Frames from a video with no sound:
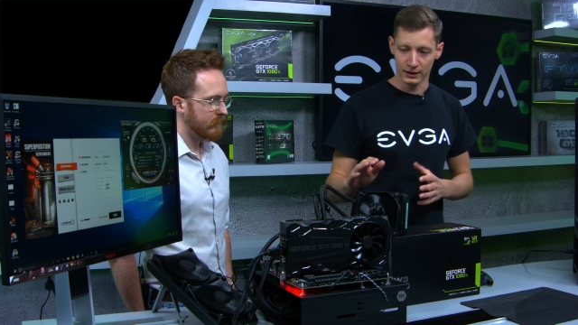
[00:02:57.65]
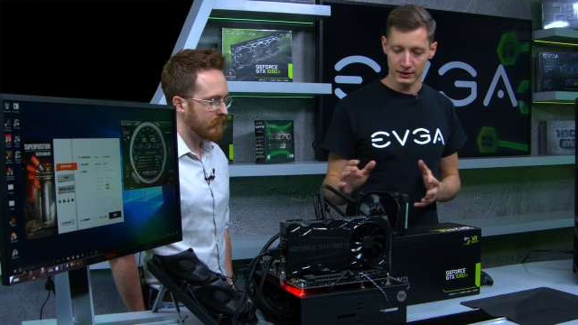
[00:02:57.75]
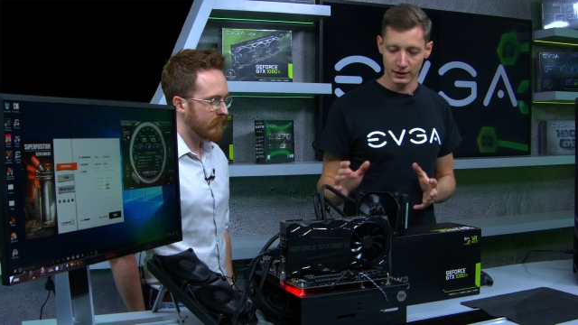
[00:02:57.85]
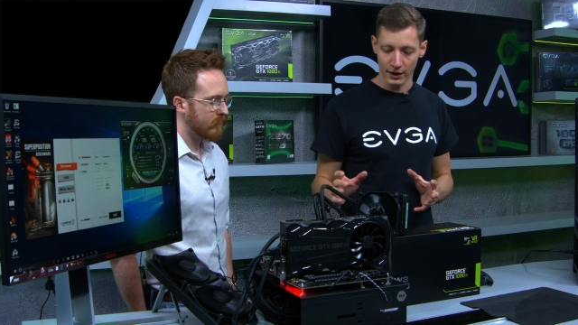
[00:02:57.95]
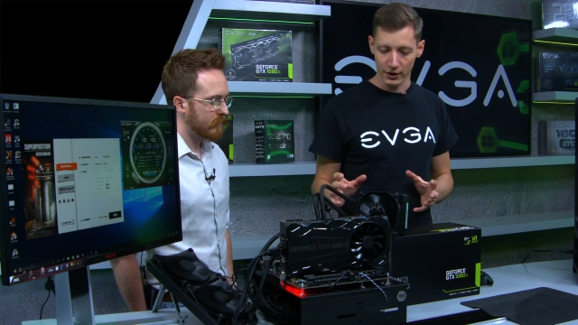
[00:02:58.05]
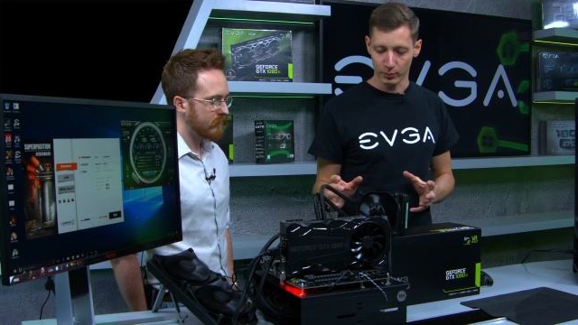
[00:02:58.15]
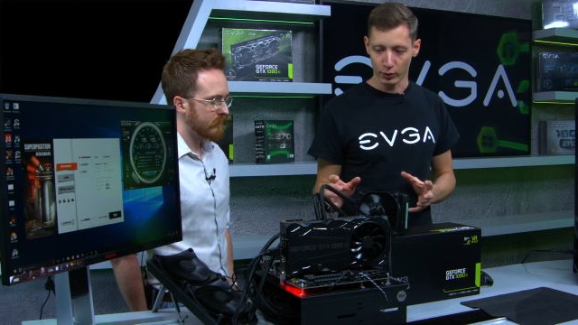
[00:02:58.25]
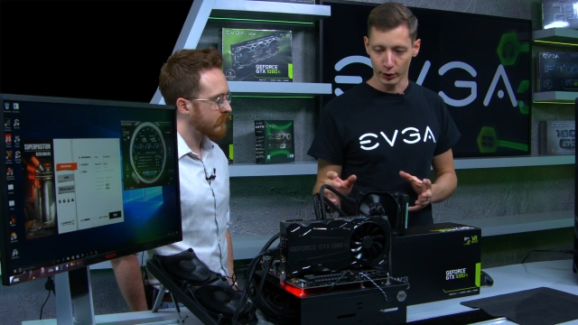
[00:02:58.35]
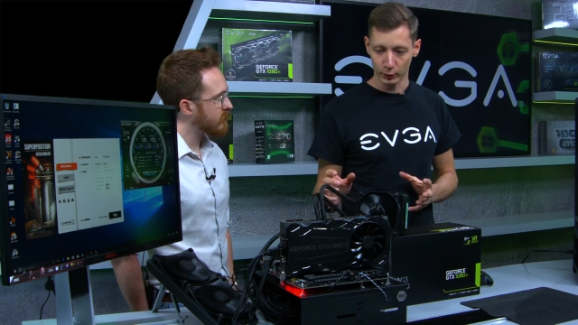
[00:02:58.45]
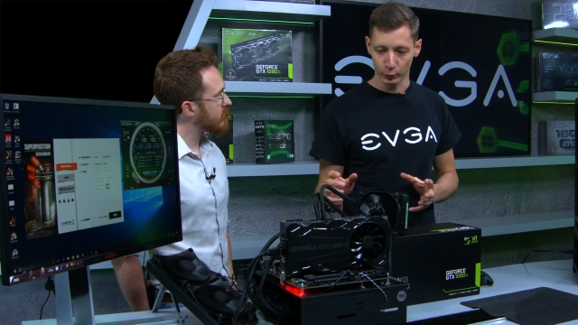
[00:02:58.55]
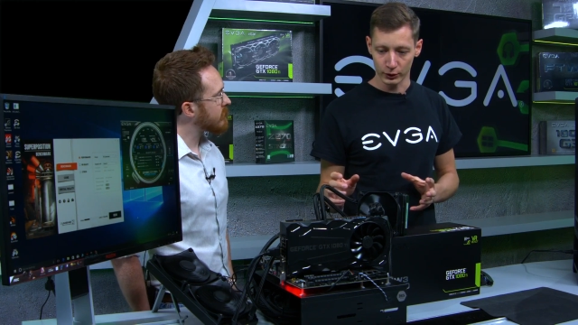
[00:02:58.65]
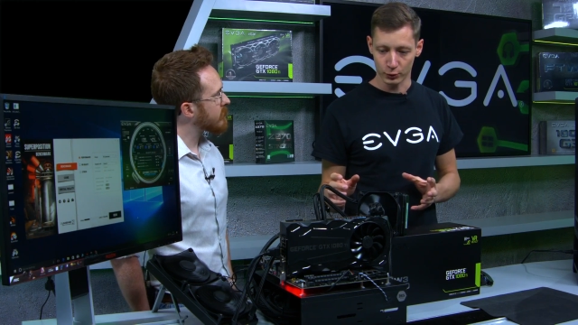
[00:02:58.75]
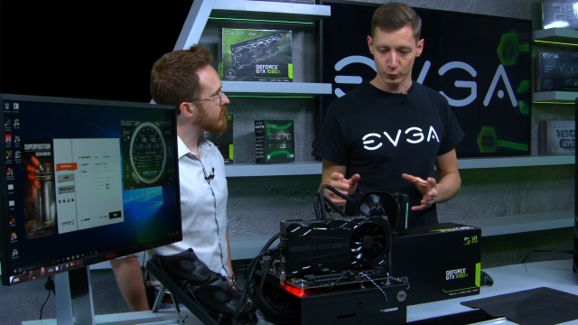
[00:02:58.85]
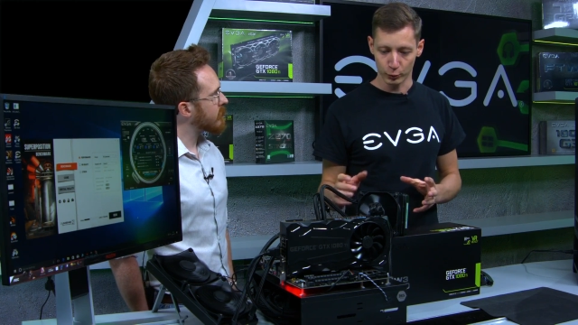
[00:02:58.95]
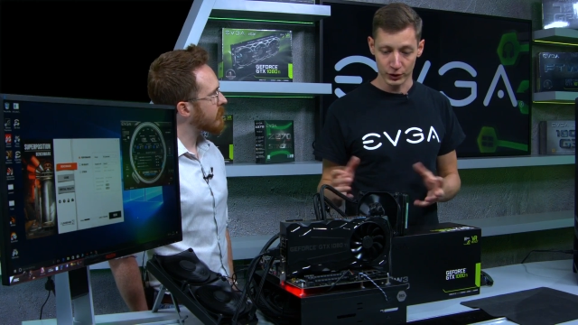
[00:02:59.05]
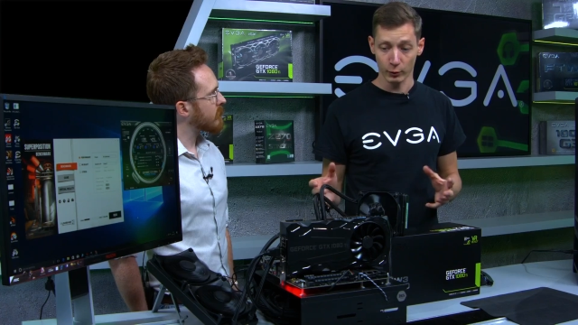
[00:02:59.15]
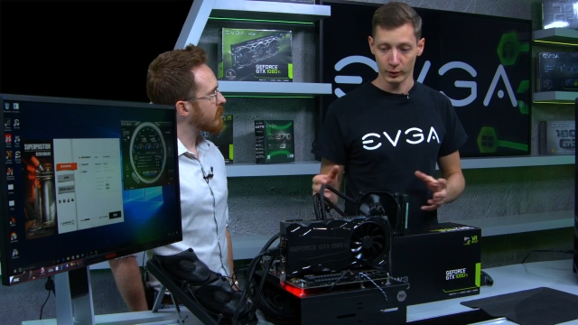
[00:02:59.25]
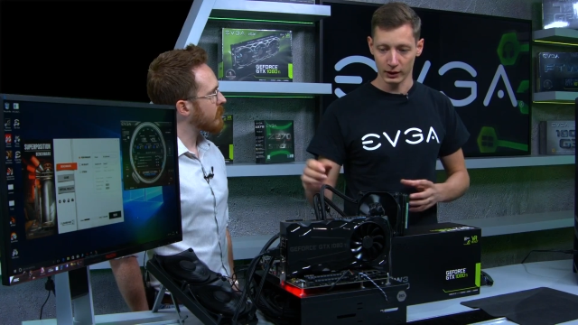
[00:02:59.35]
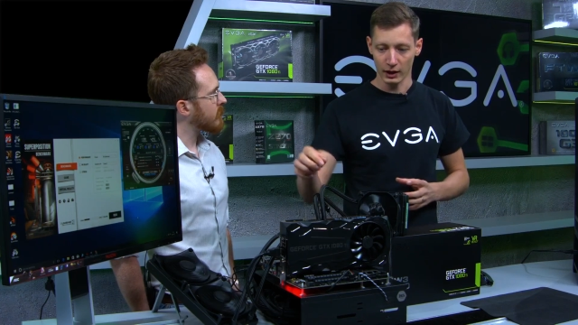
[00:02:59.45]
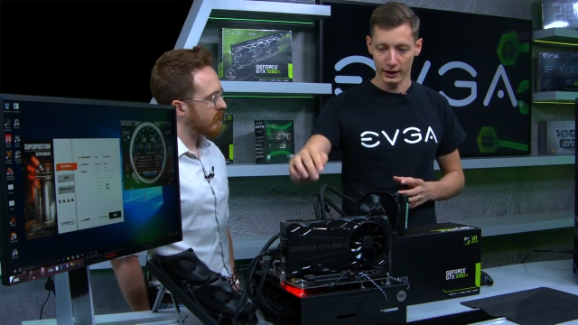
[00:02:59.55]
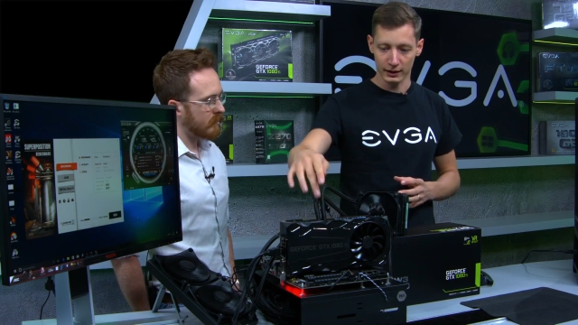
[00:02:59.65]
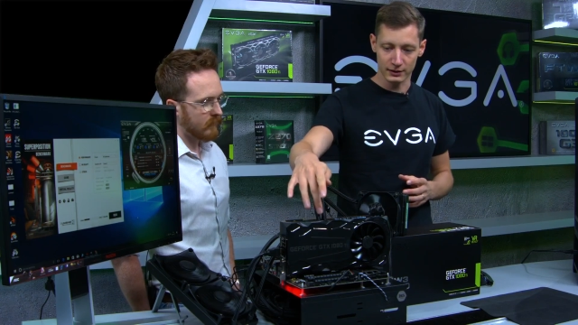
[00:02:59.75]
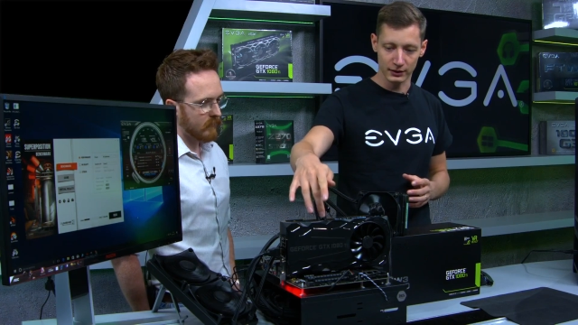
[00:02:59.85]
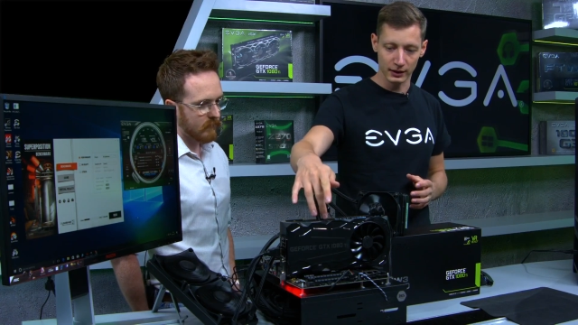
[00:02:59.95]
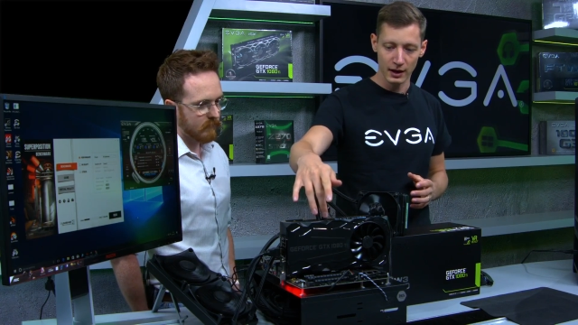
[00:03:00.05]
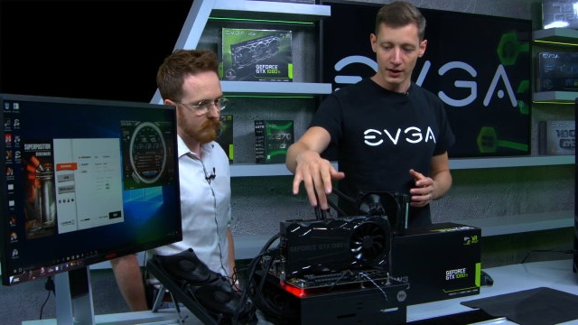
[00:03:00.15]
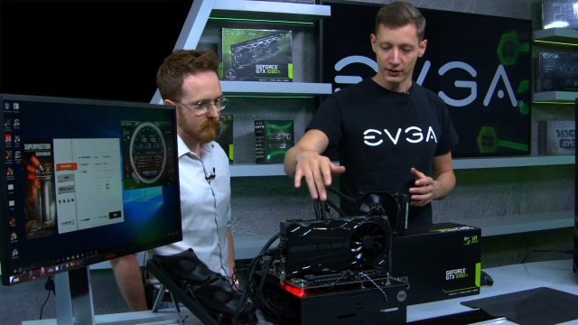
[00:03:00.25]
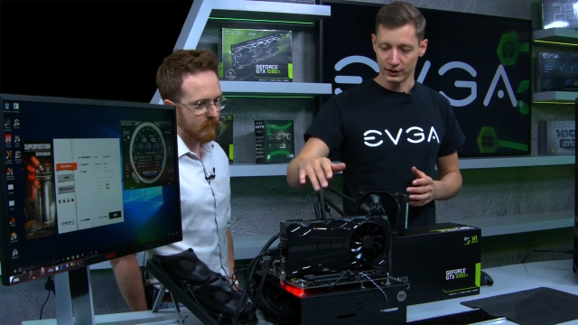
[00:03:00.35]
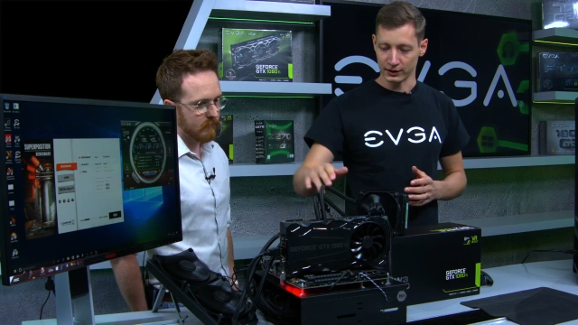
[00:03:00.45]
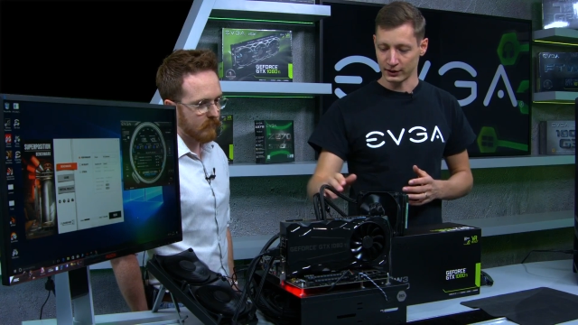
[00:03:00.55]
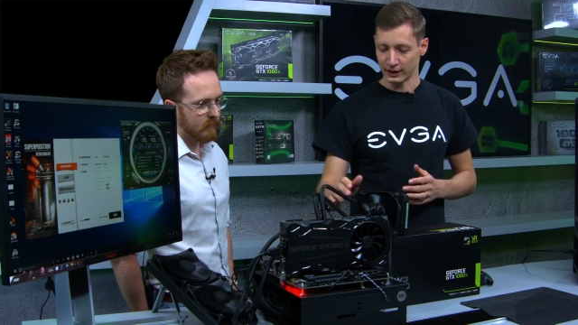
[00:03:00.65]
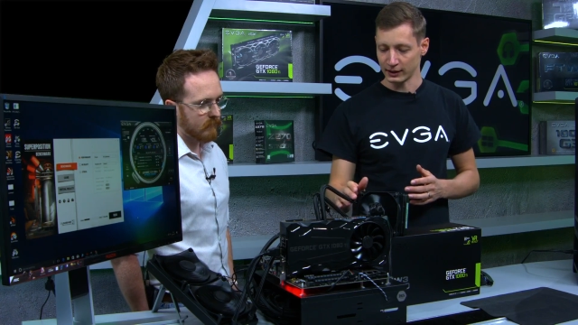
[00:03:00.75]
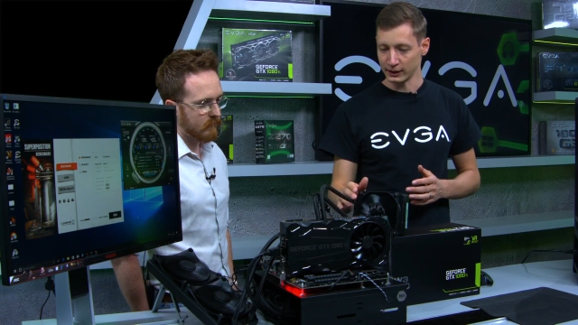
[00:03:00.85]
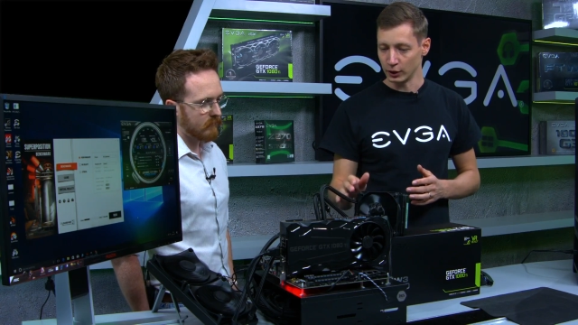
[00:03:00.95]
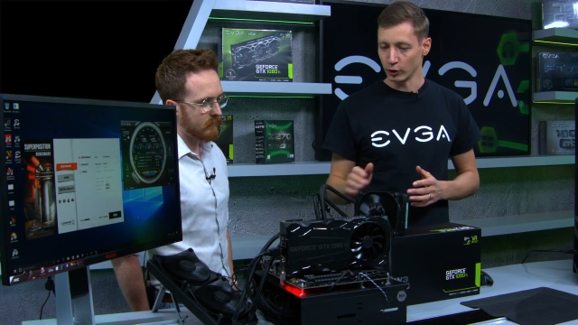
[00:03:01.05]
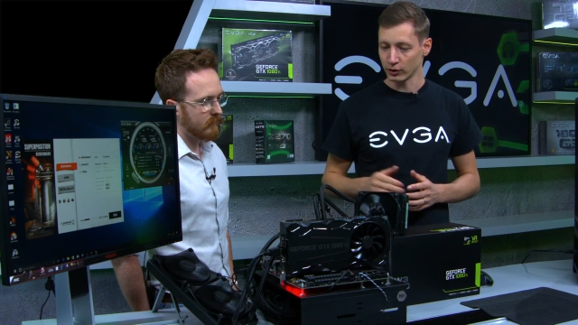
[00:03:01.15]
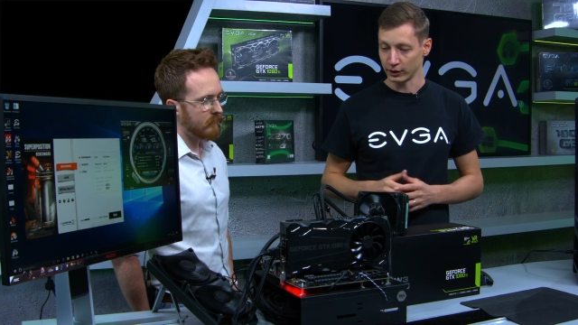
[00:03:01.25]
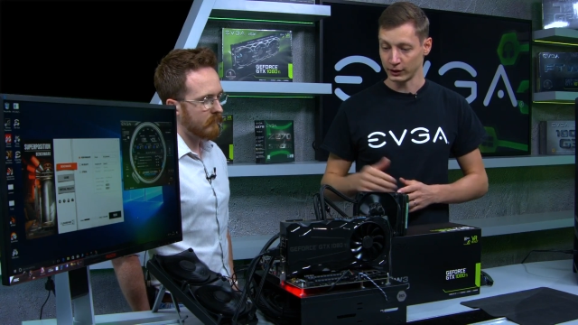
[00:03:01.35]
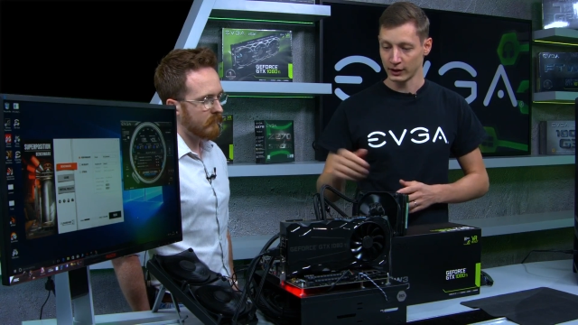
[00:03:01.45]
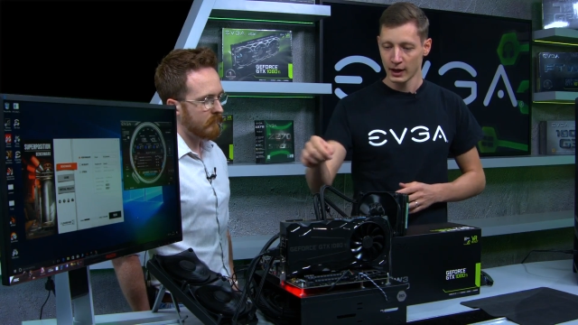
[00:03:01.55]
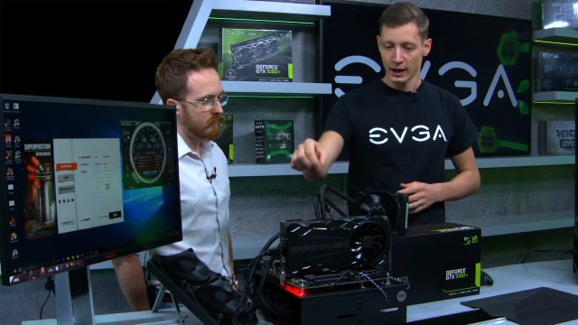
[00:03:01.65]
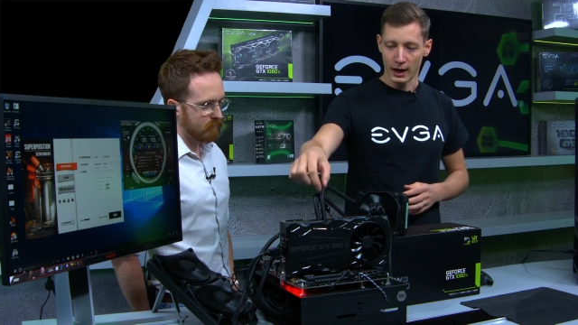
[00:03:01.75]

Speaker 1: this is another point which which I really like is the the, the clean look on it.